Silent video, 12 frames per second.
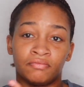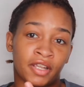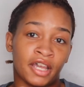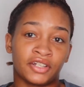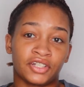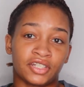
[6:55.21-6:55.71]

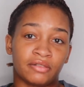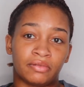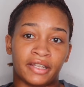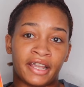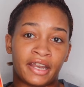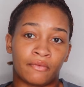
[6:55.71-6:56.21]
yeah, just a
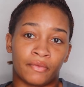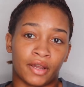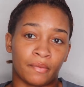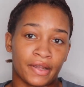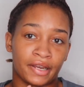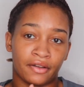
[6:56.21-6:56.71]
plane and when
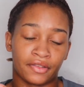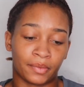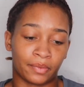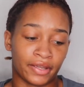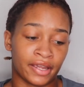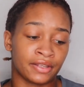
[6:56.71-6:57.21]
I'm waiting on the
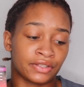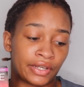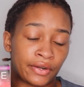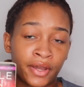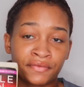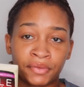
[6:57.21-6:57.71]
plane so
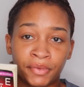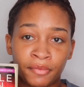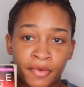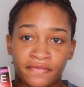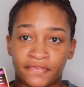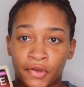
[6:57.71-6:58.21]
I don't have to be
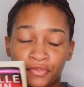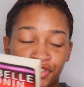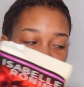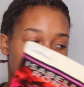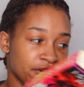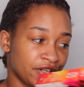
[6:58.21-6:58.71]
on my phone
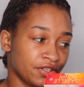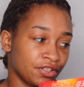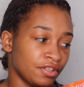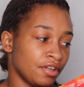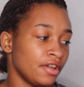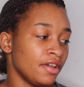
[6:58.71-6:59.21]
so
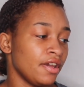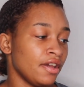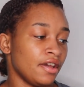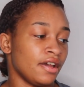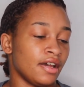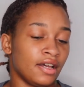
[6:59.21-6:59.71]
much.
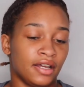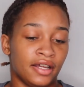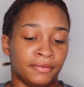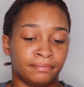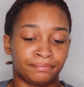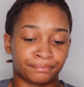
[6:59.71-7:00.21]

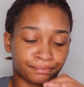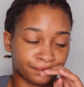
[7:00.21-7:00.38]
Um,